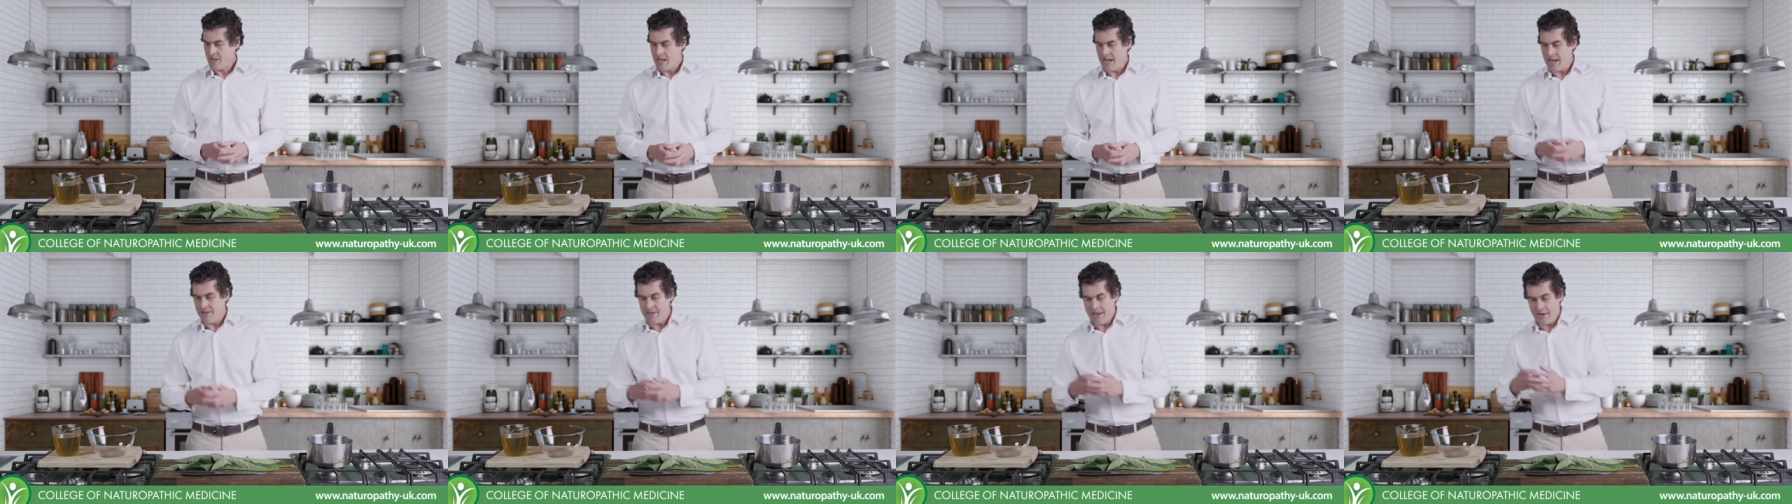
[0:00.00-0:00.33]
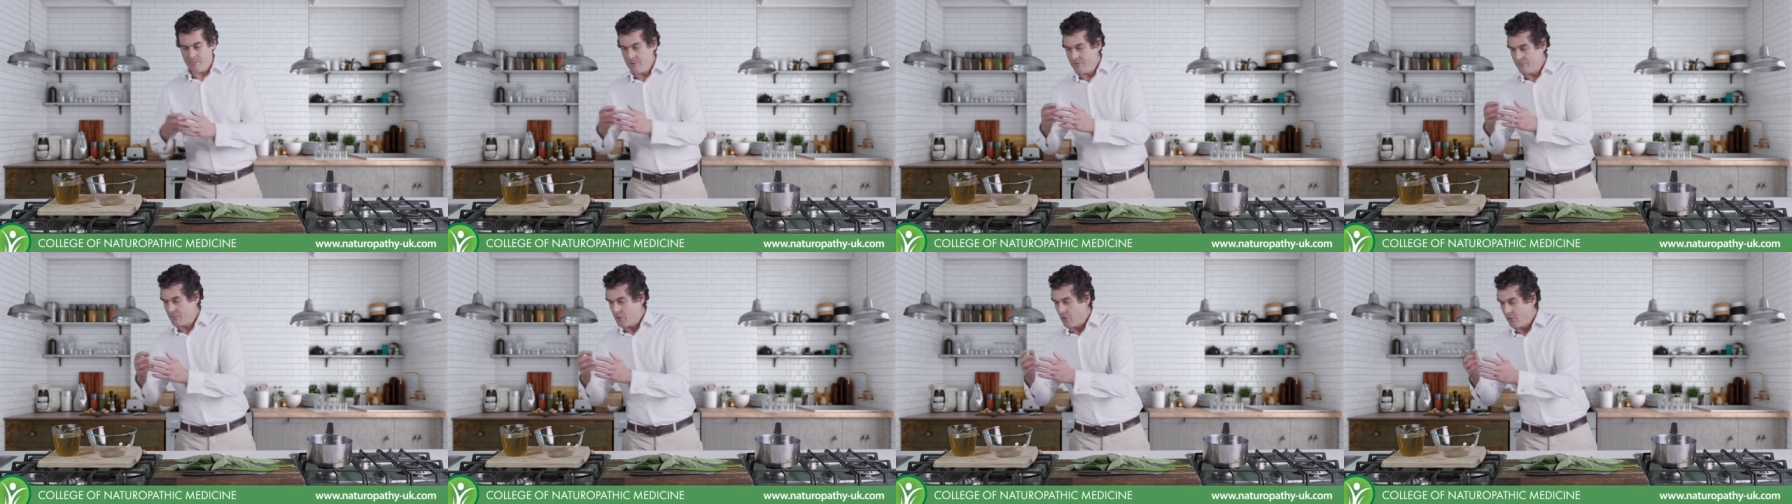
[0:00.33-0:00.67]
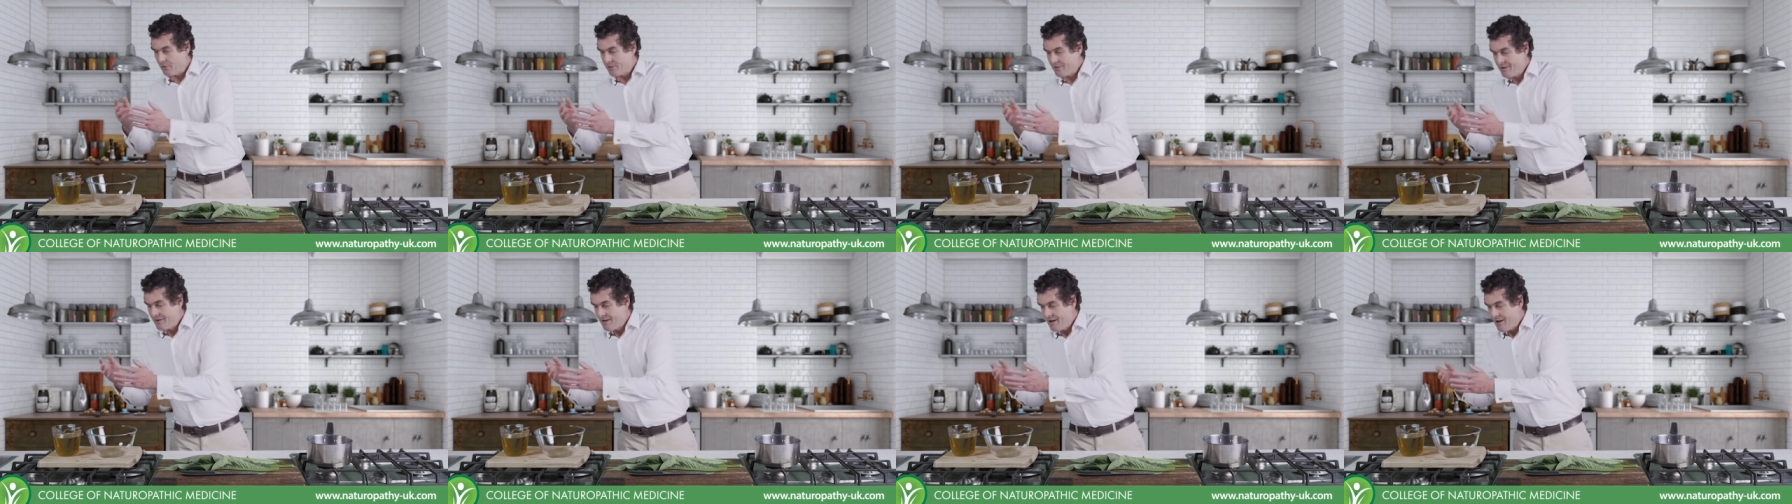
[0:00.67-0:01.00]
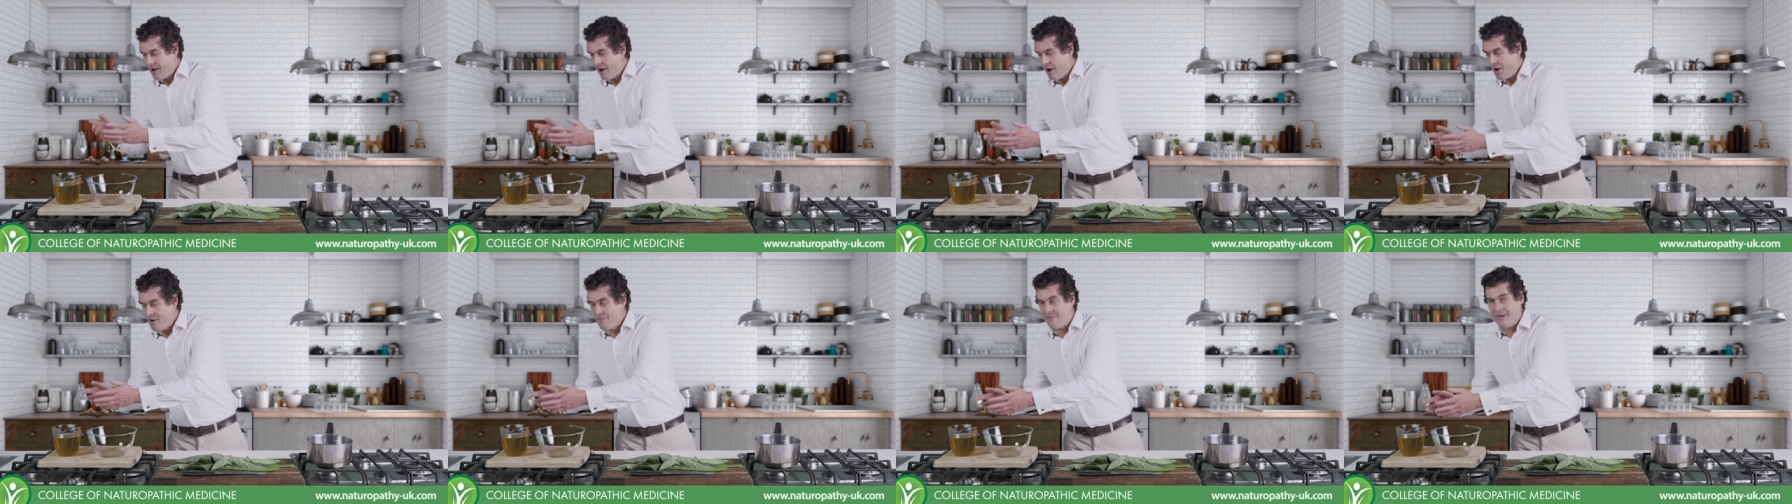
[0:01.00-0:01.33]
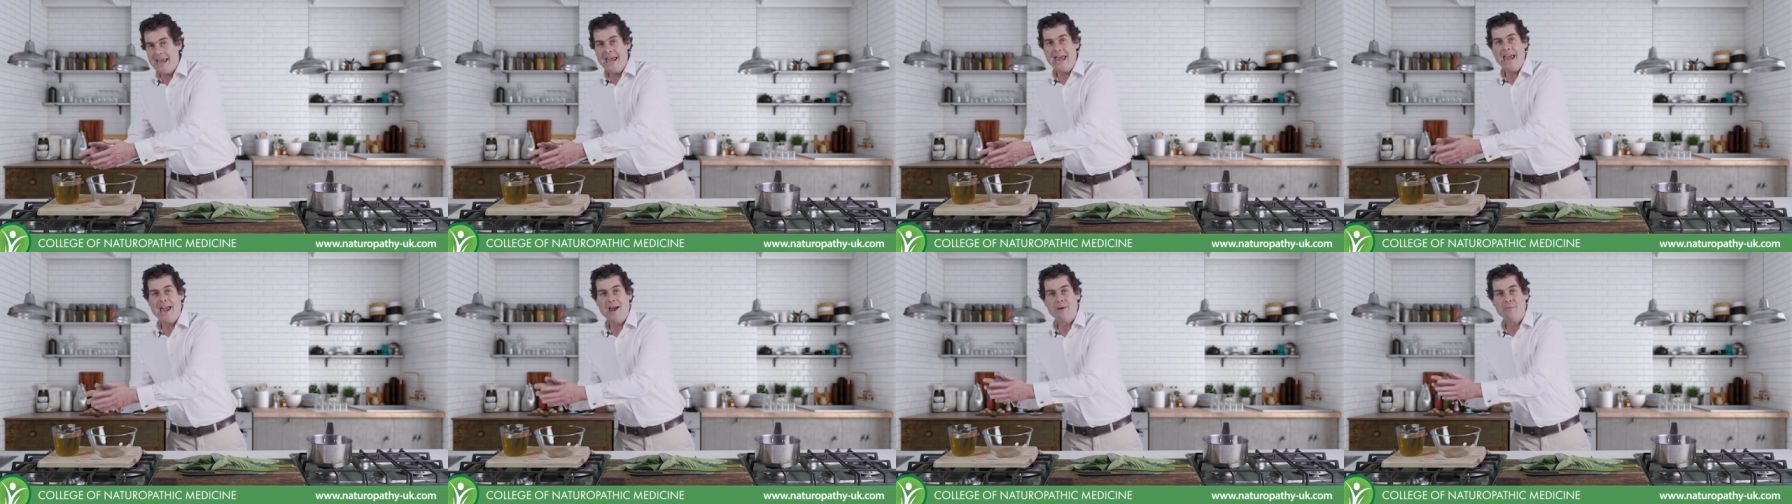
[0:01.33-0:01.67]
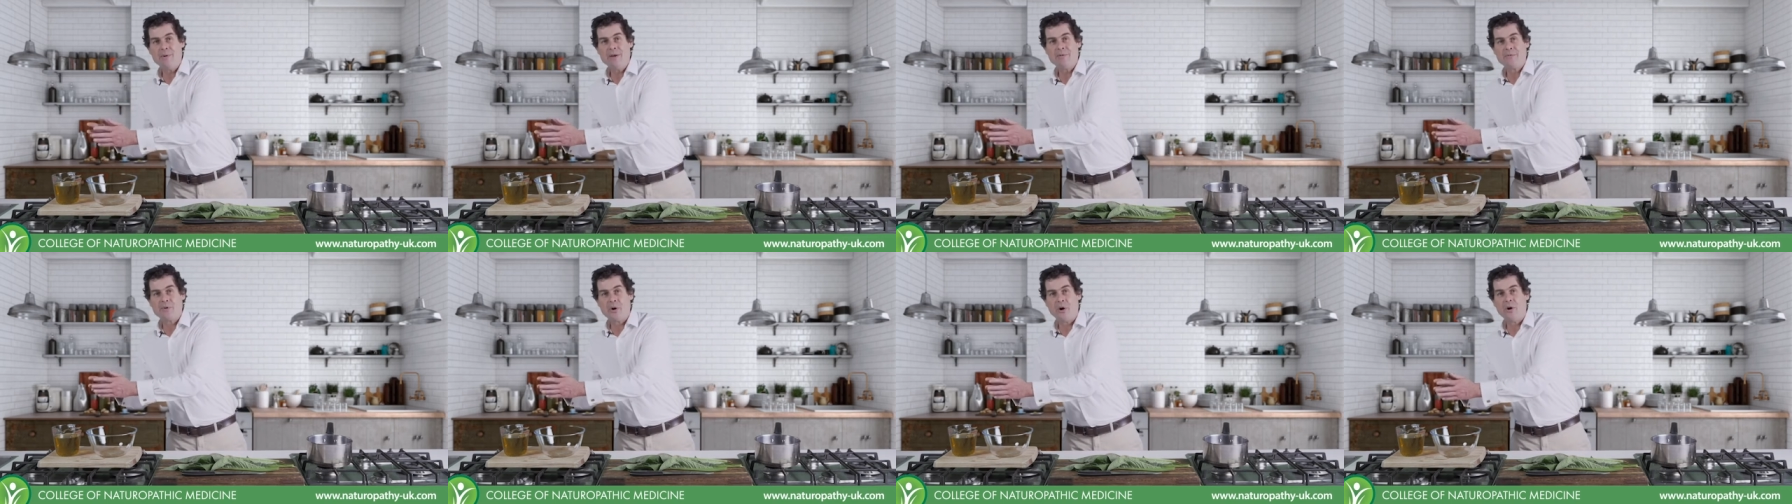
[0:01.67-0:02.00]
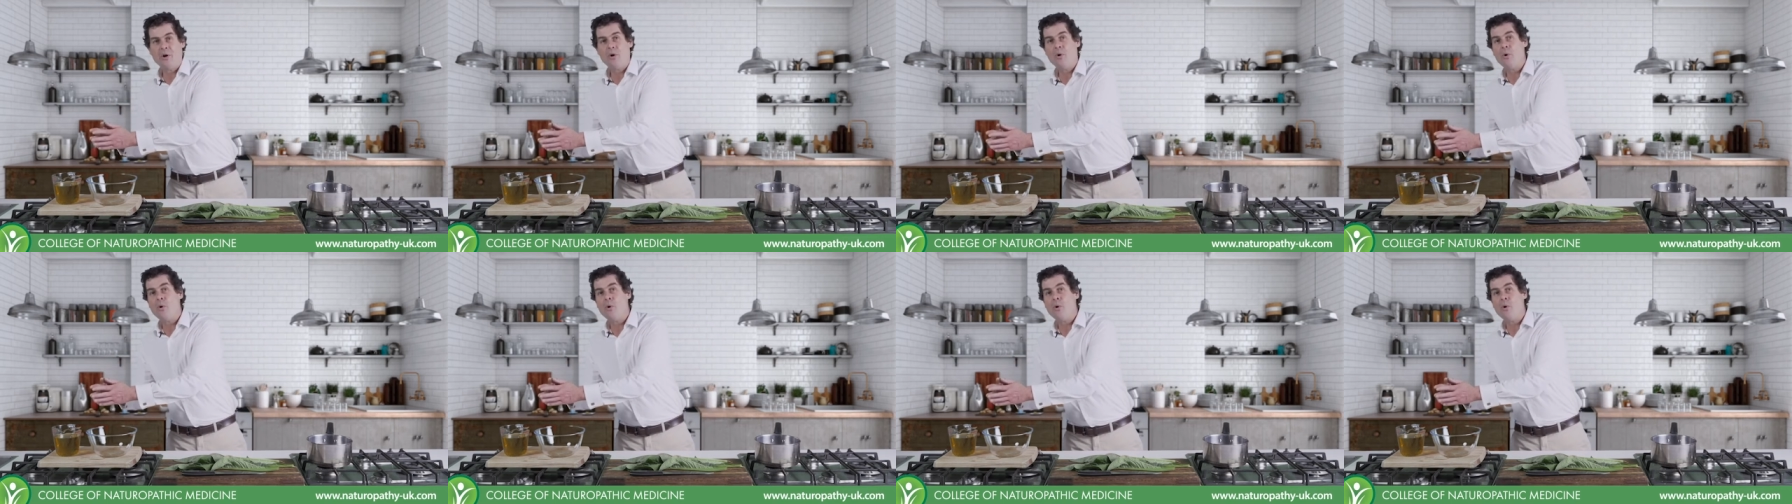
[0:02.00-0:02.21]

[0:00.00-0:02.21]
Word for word: And then we've got, over here, we've got